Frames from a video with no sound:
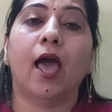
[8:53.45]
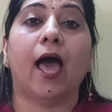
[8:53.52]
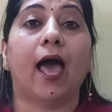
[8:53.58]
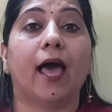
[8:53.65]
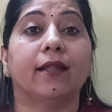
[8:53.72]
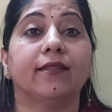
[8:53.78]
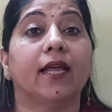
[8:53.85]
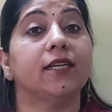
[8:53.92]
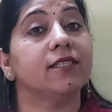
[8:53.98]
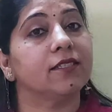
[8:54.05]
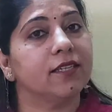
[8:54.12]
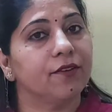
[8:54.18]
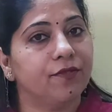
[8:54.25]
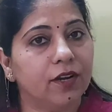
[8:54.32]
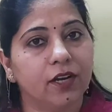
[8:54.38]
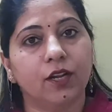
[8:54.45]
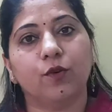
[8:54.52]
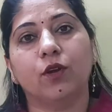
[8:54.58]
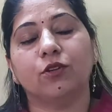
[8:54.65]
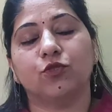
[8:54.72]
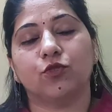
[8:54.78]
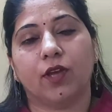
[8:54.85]
and that's definitely
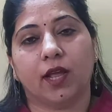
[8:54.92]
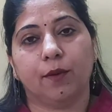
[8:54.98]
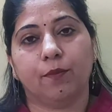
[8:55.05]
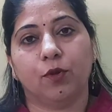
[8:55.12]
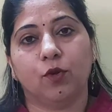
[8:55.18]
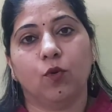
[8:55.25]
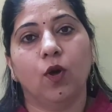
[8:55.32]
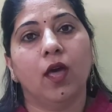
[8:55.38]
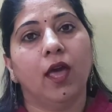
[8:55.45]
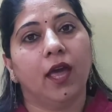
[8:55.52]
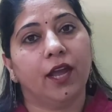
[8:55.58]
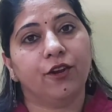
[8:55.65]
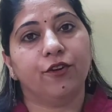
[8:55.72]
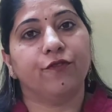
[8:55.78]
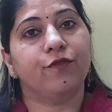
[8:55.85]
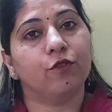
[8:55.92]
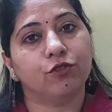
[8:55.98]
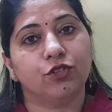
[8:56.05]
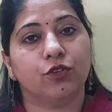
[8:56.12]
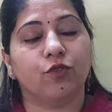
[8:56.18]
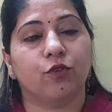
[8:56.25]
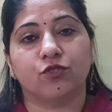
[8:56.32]
going to help you in your
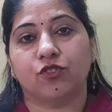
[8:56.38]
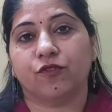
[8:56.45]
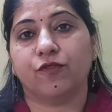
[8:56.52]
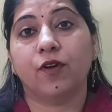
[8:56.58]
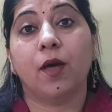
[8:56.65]
future course of